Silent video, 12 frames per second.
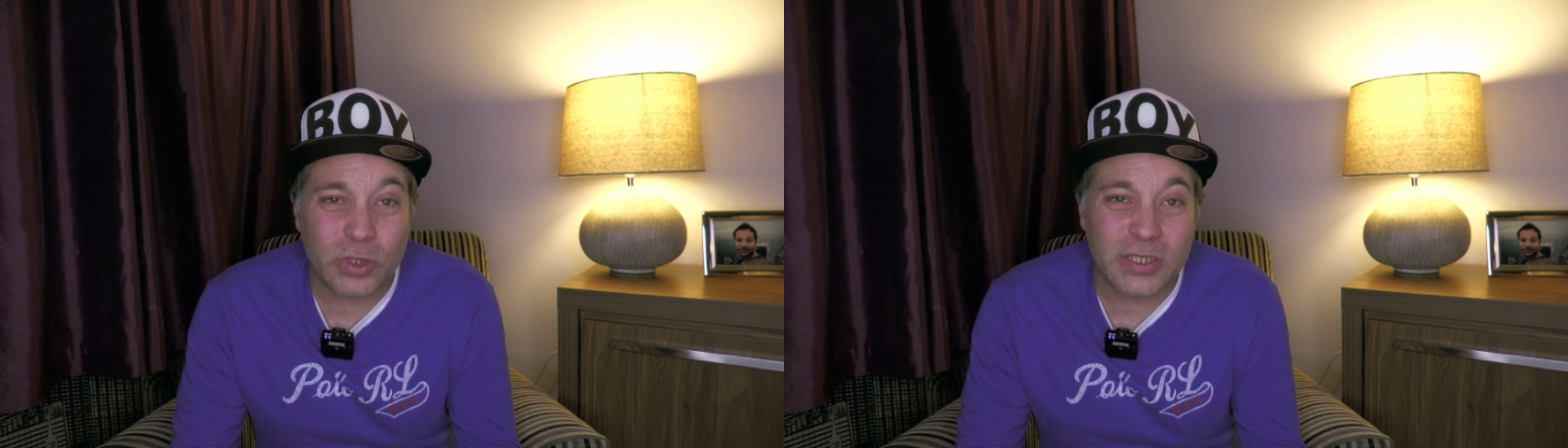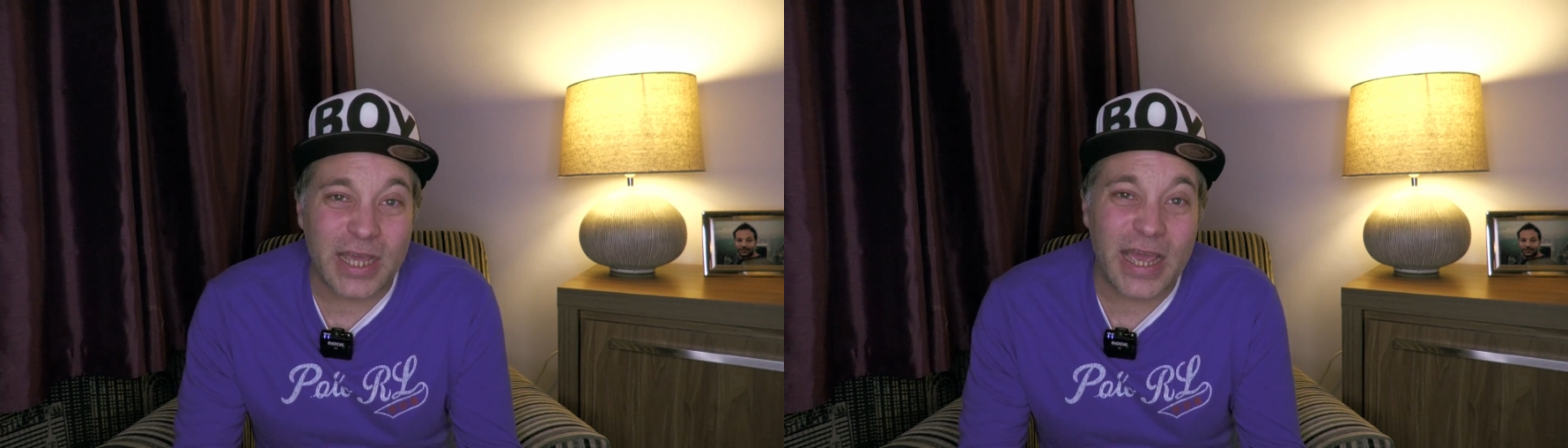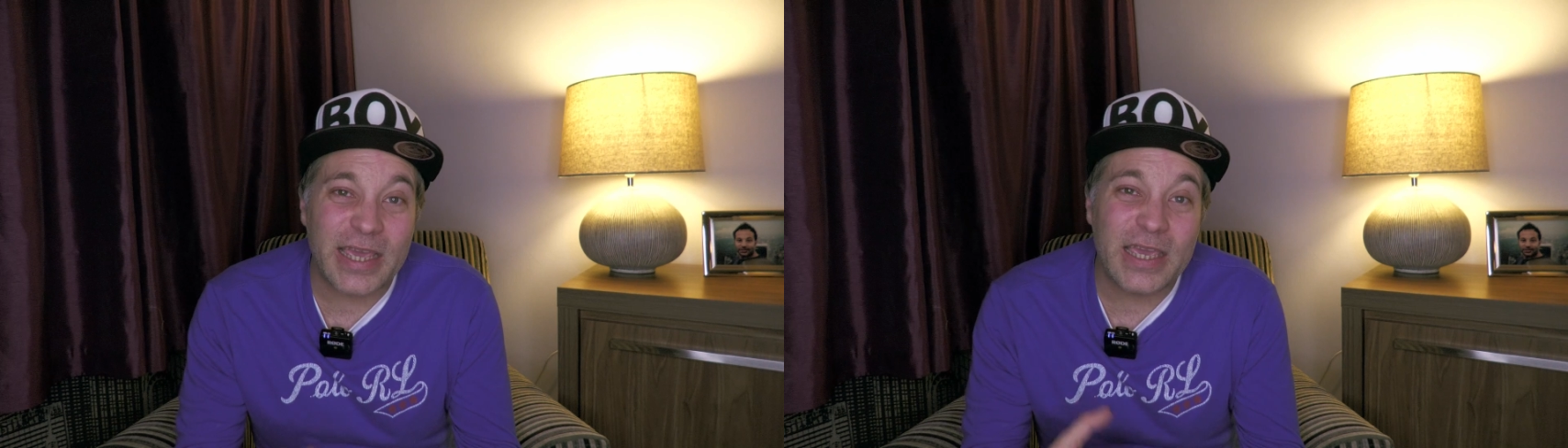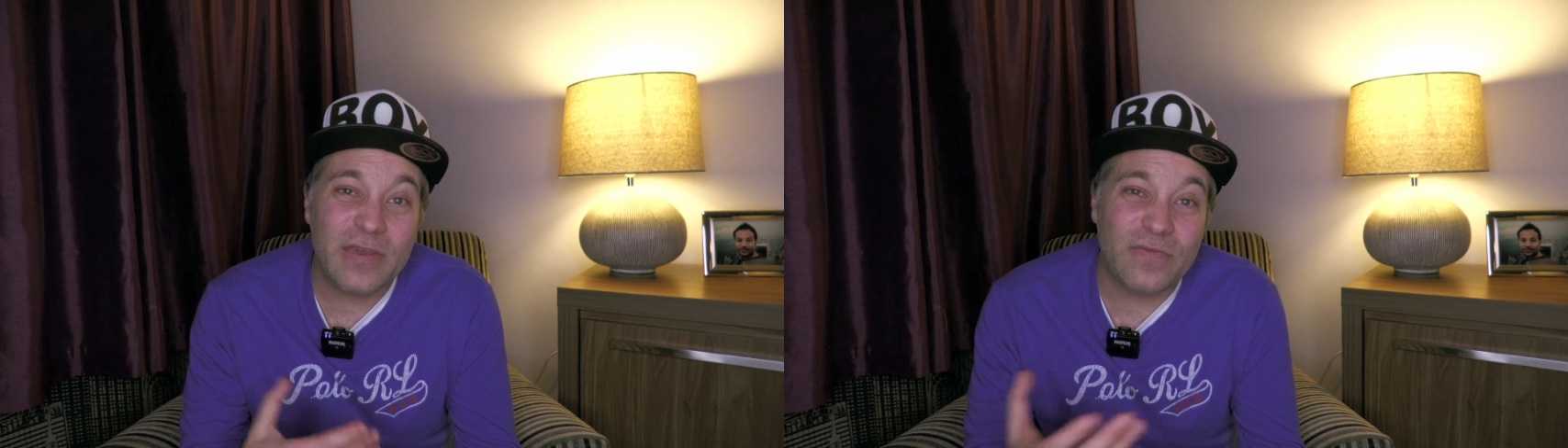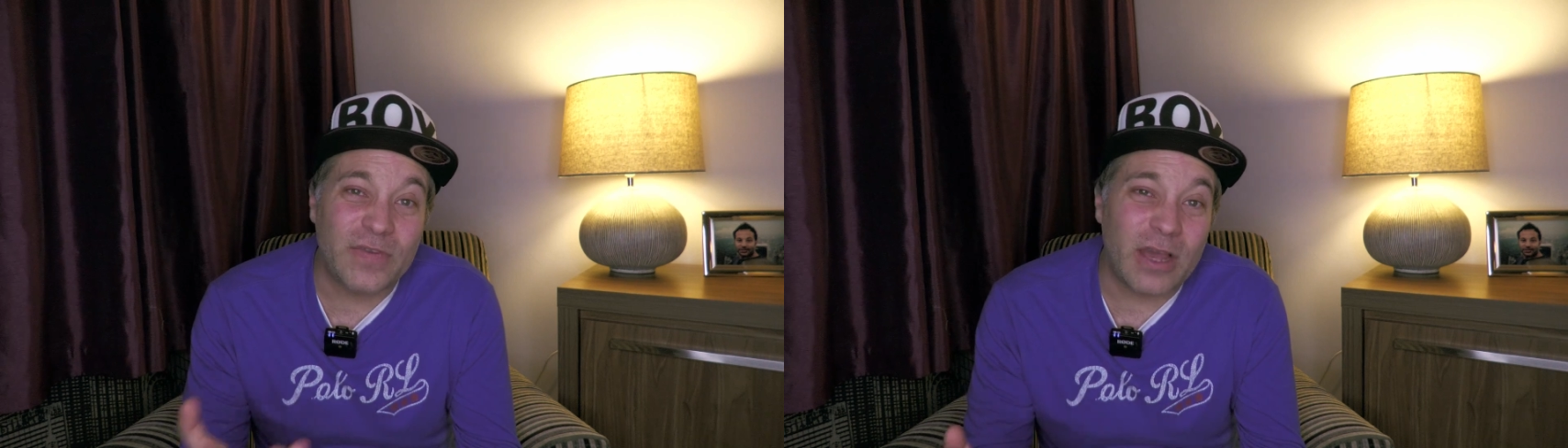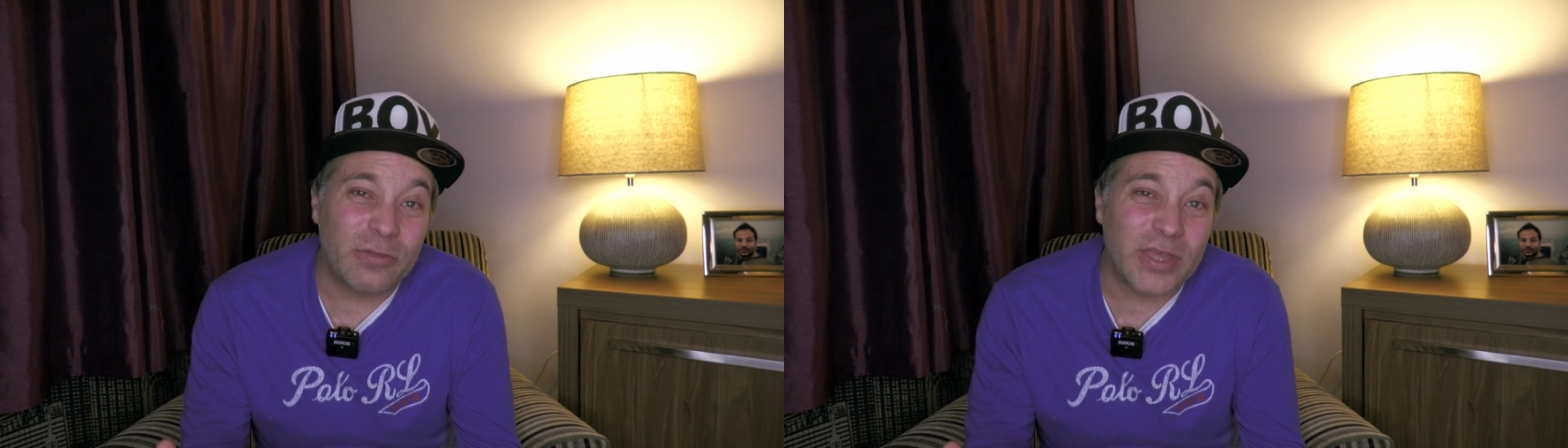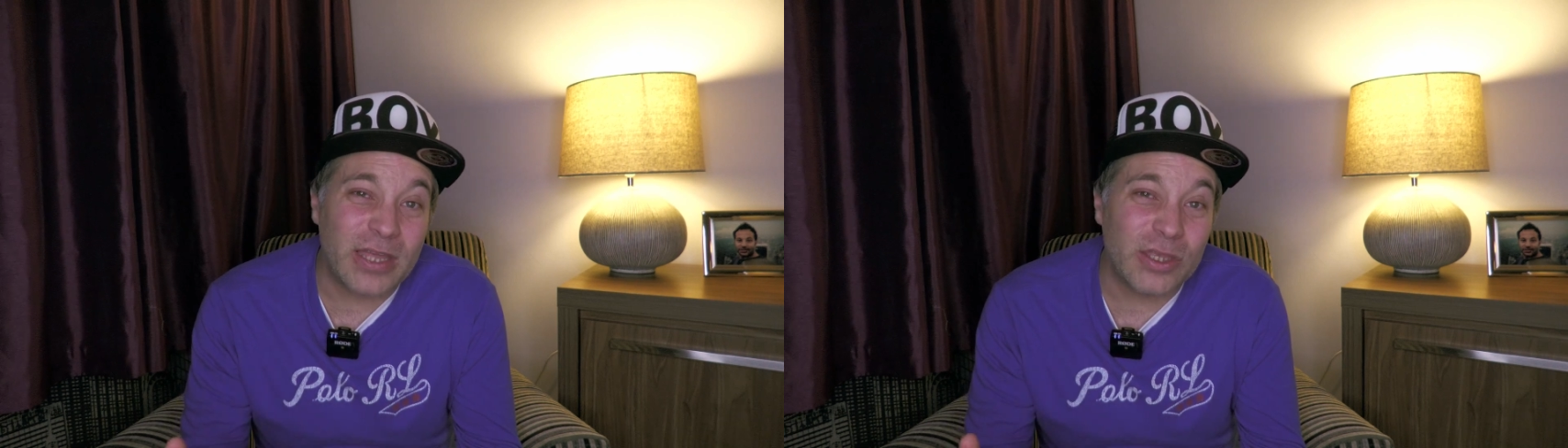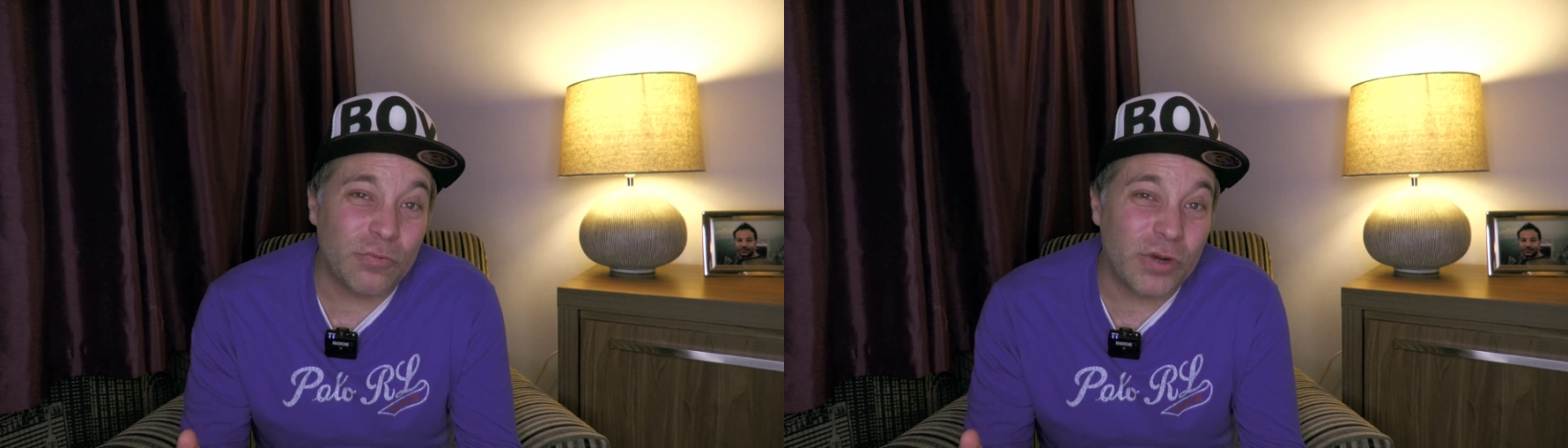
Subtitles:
was that he felt that the